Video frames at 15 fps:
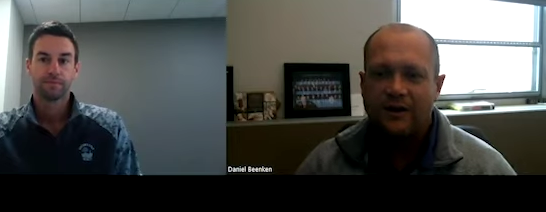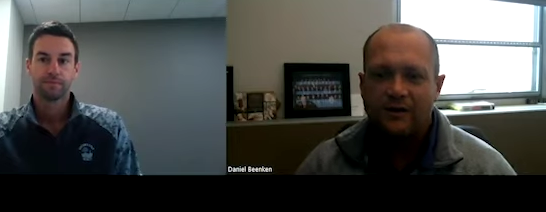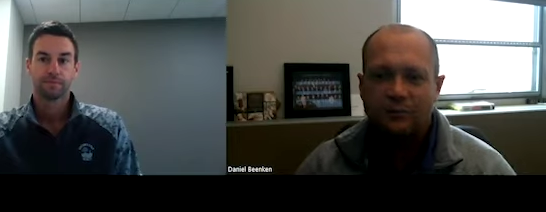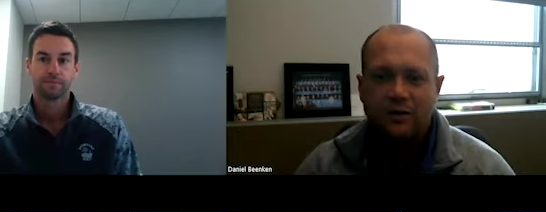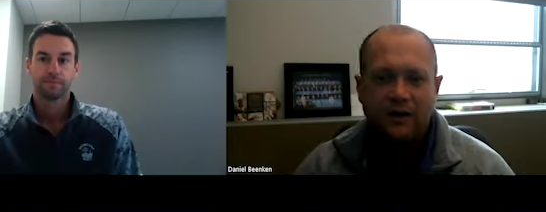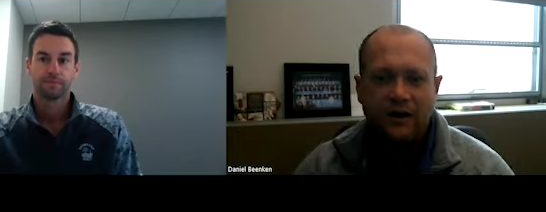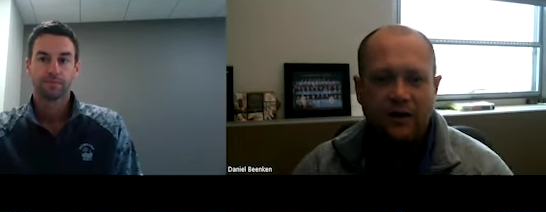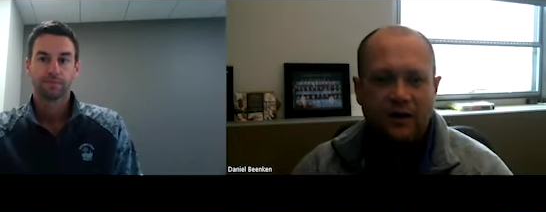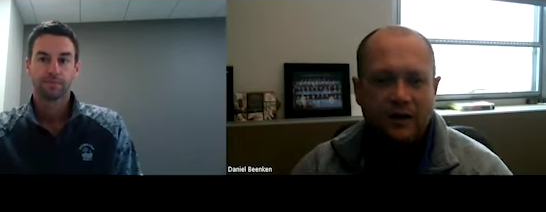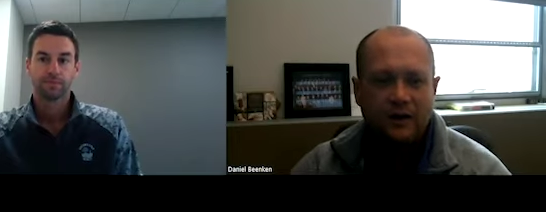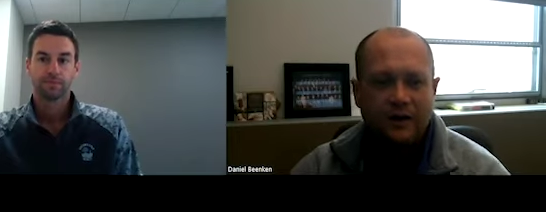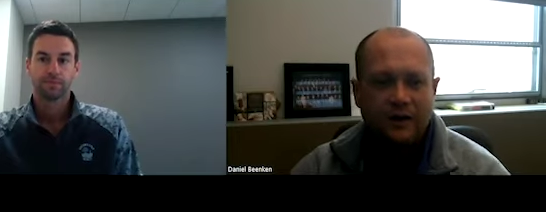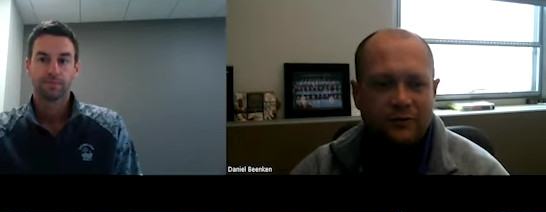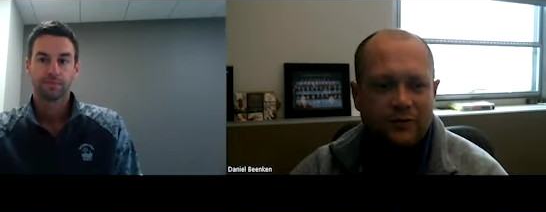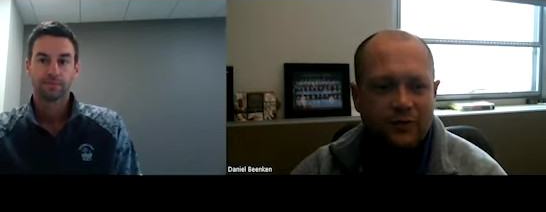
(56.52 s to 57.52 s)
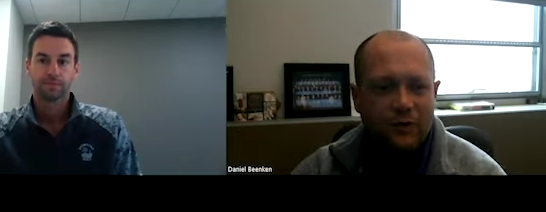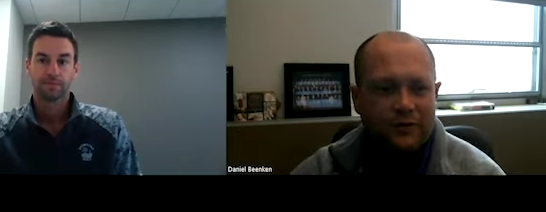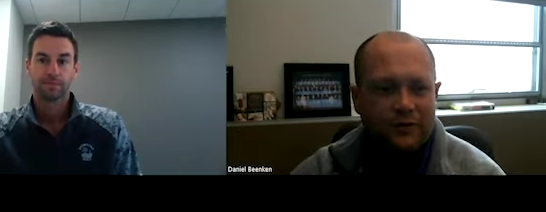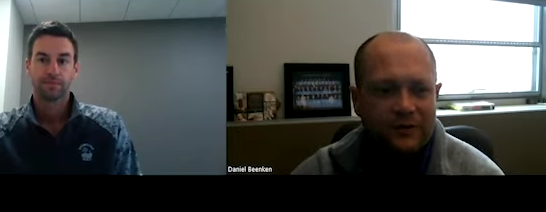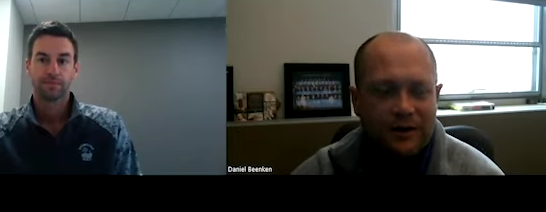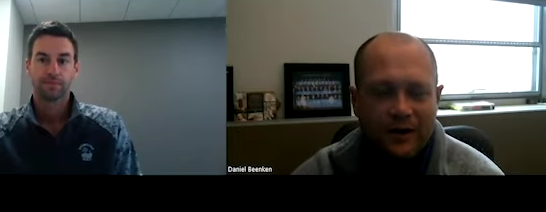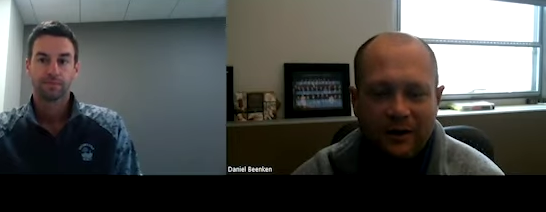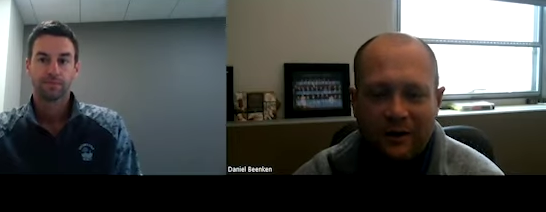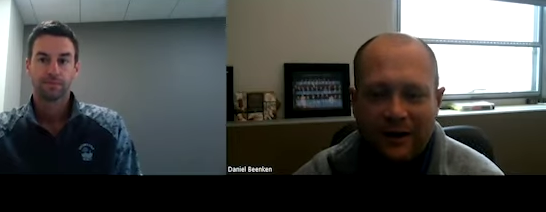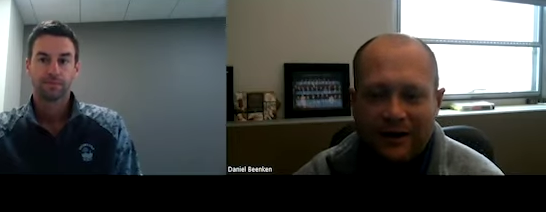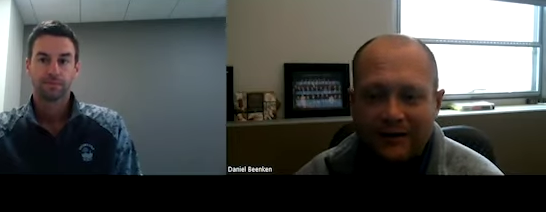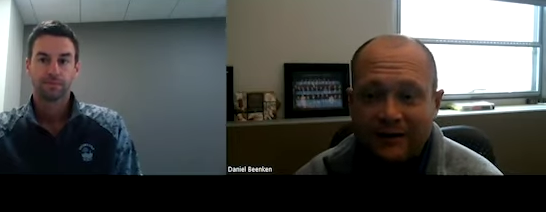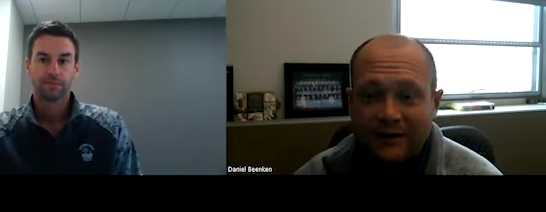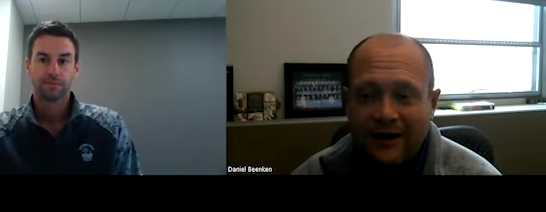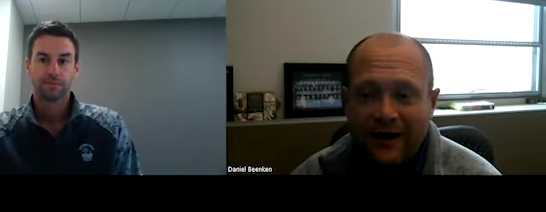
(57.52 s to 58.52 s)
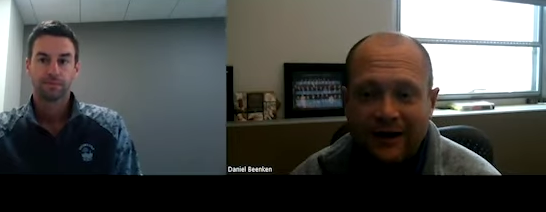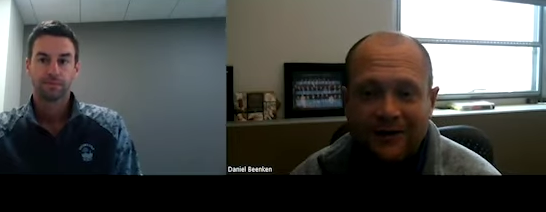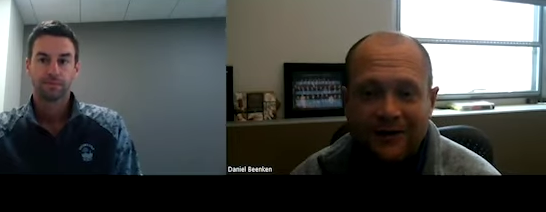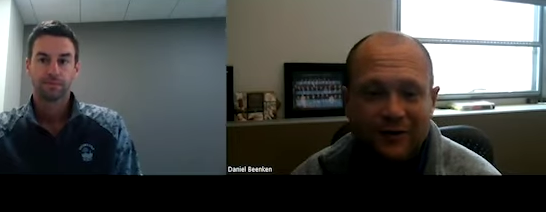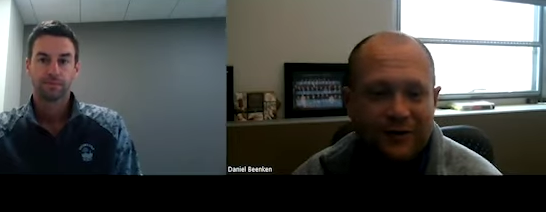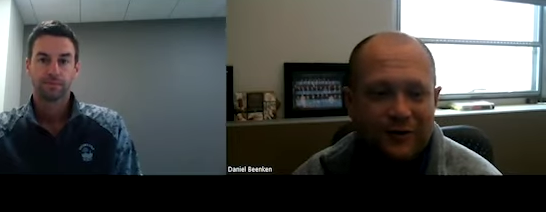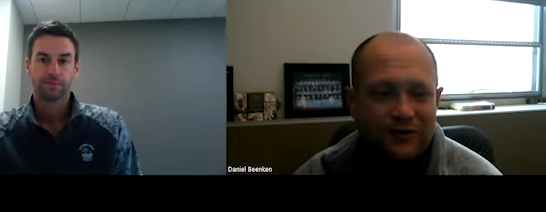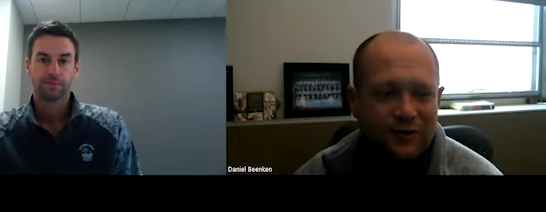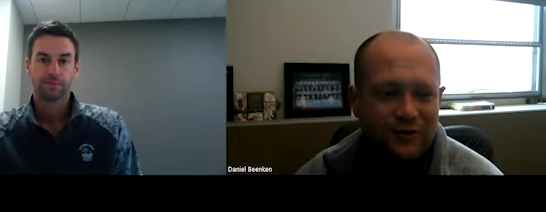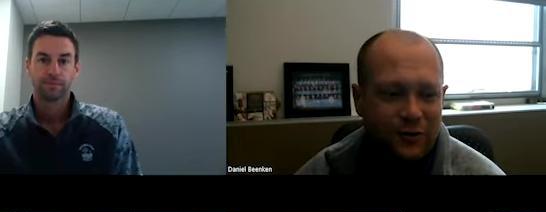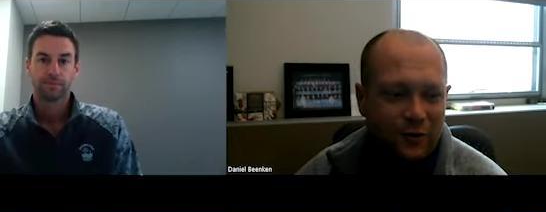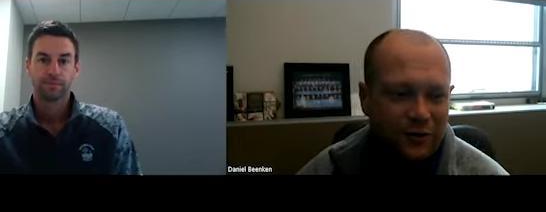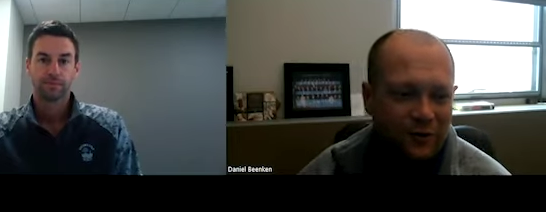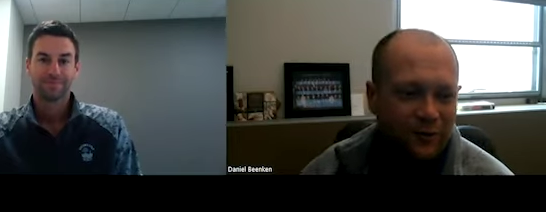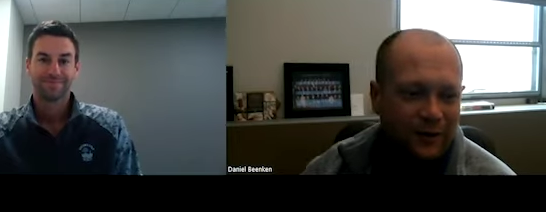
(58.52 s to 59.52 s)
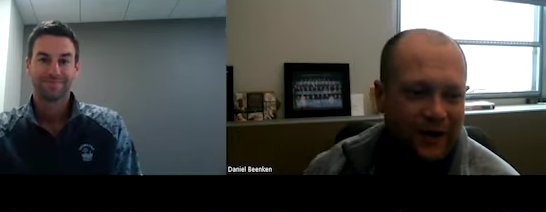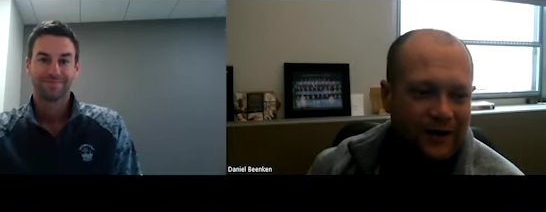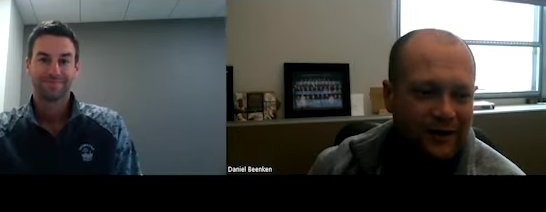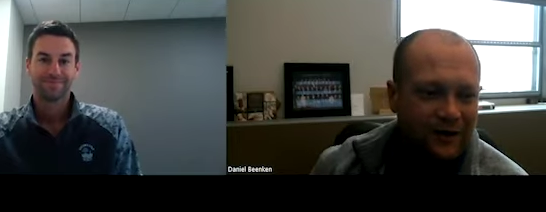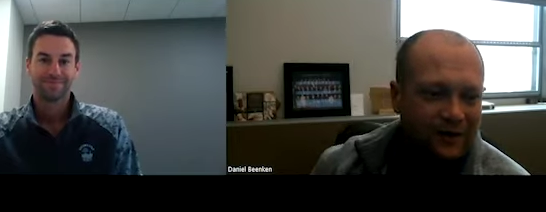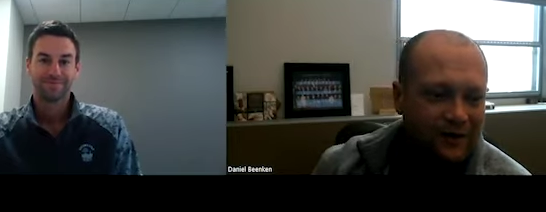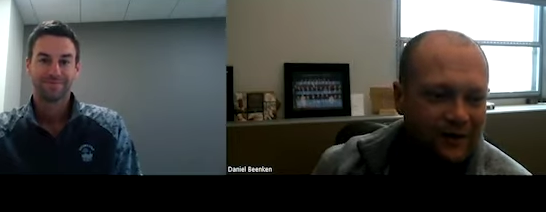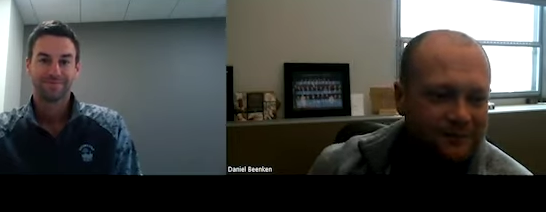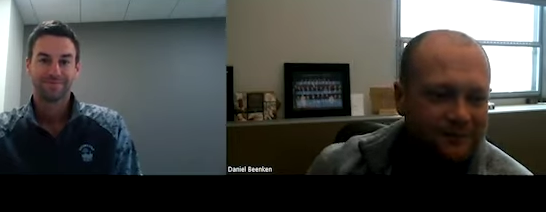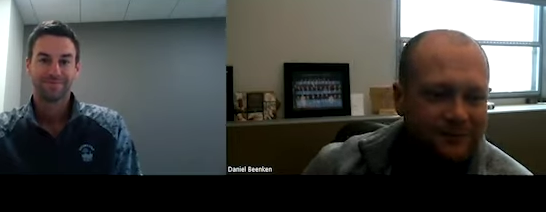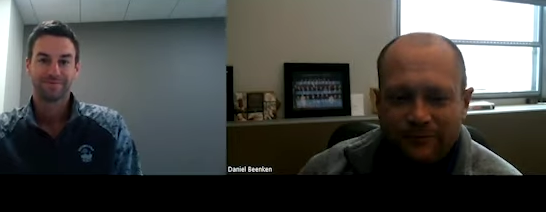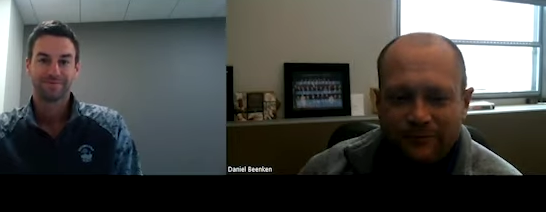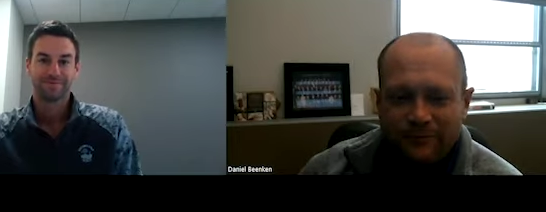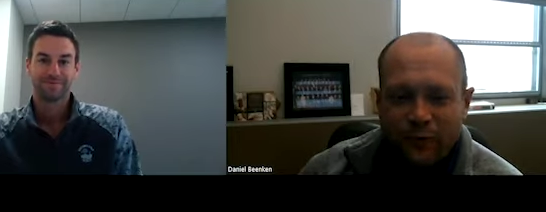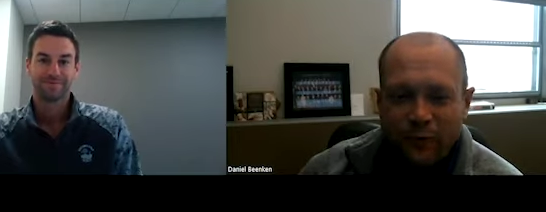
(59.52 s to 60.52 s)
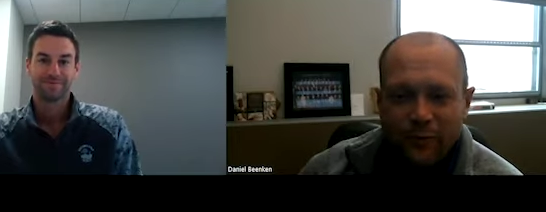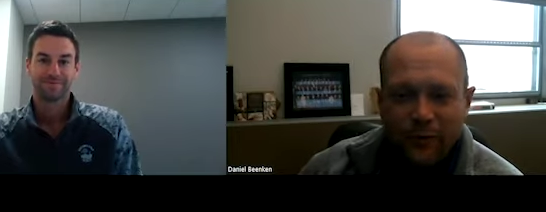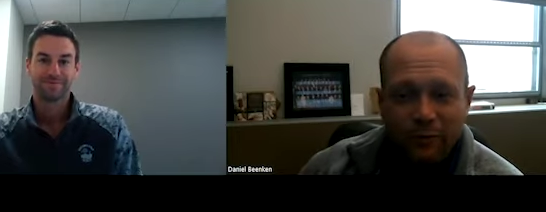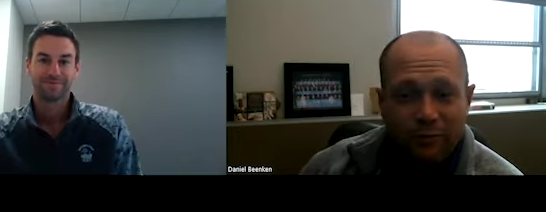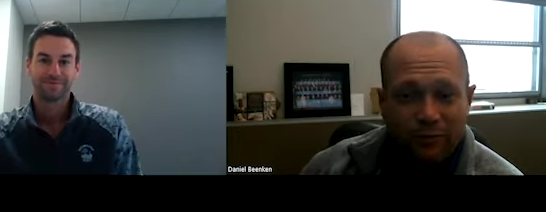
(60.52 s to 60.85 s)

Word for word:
Speaker 1: Dan Binkin, and I'm joined today by Dr. Joel Weiler former